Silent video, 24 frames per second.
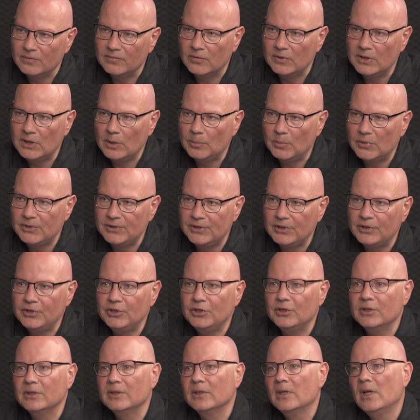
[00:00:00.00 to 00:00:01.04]
for the
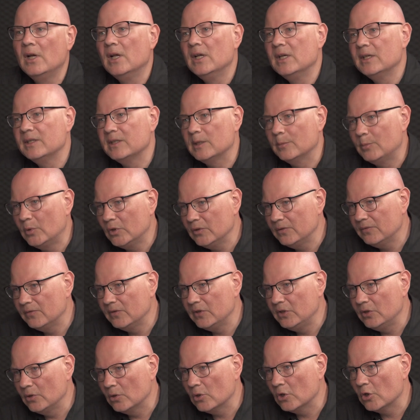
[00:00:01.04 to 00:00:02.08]
opposition, support for
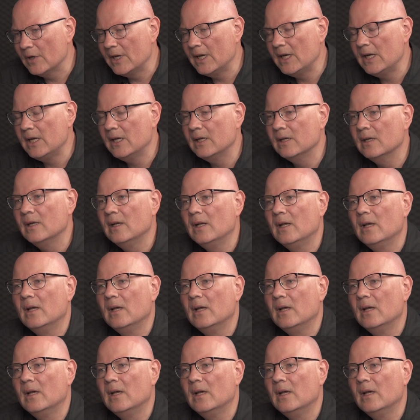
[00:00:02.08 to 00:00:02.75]
Ukraine,